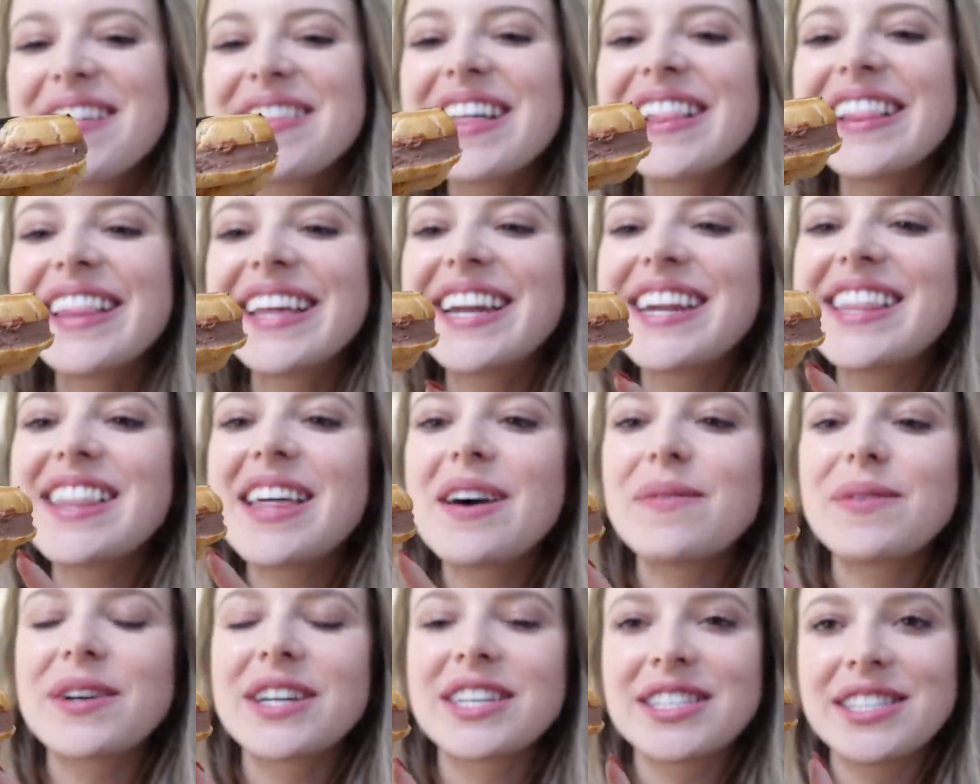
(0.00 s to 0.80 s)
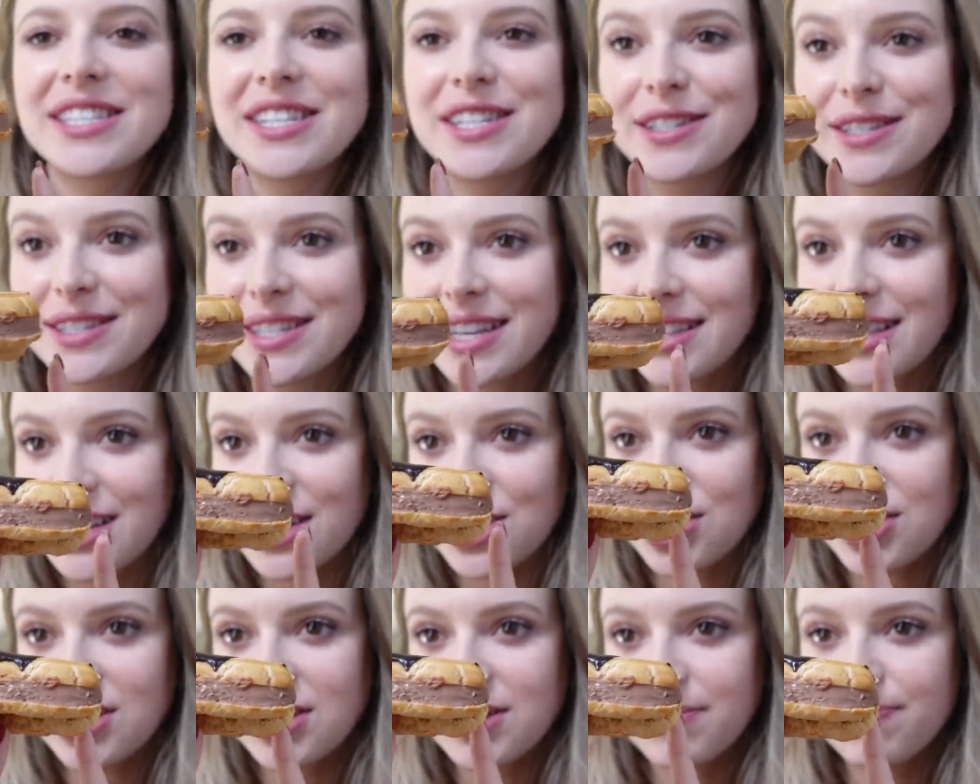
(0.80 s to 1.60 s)
The lady that works here said that
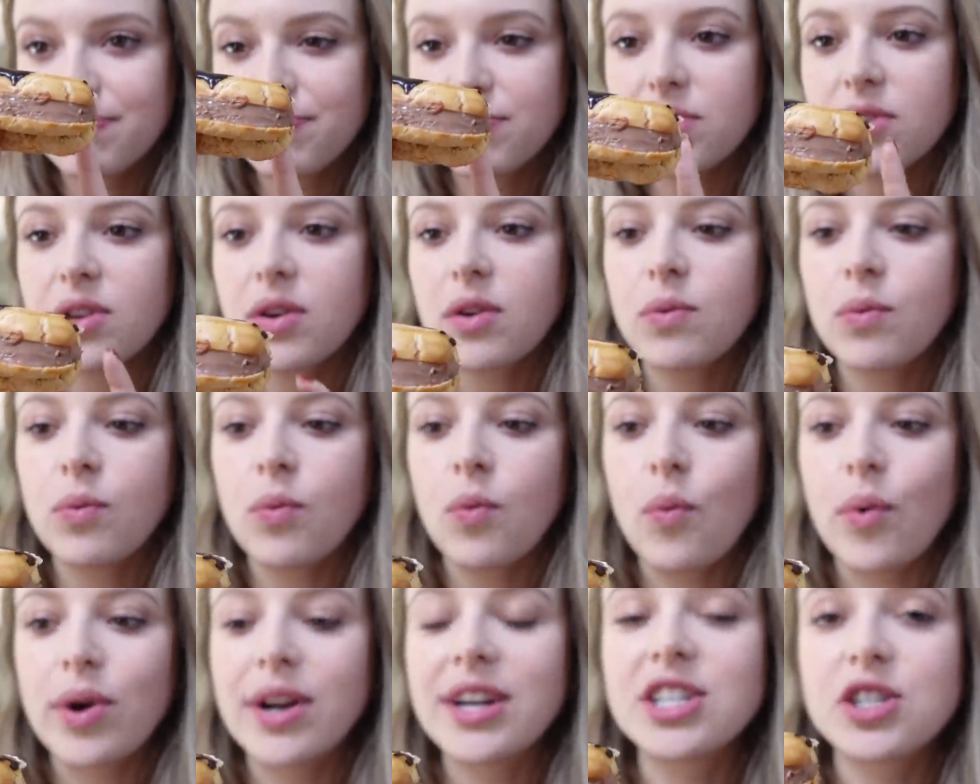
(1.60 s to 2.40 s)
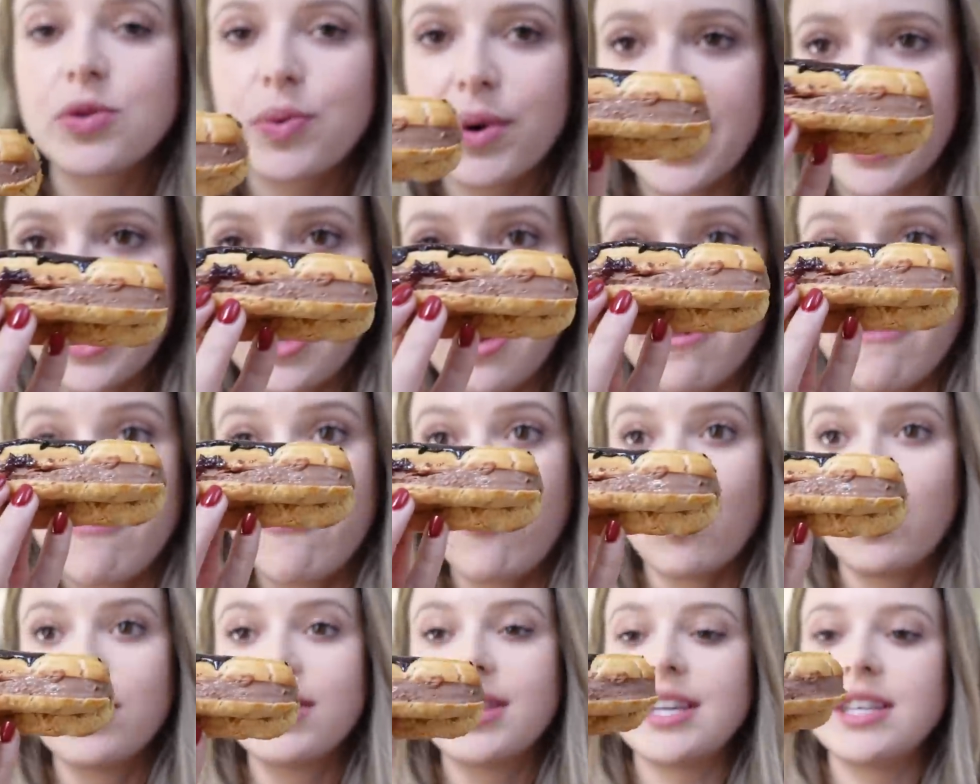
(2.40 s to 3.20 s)
she wanted to work here
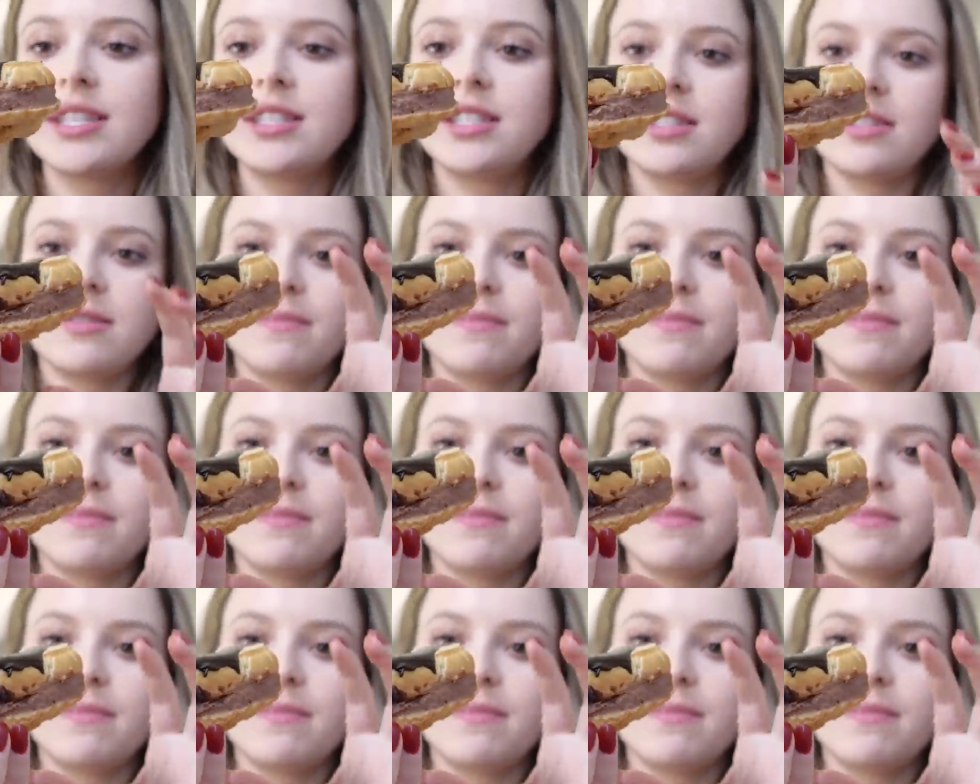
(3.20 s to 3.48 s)
for this.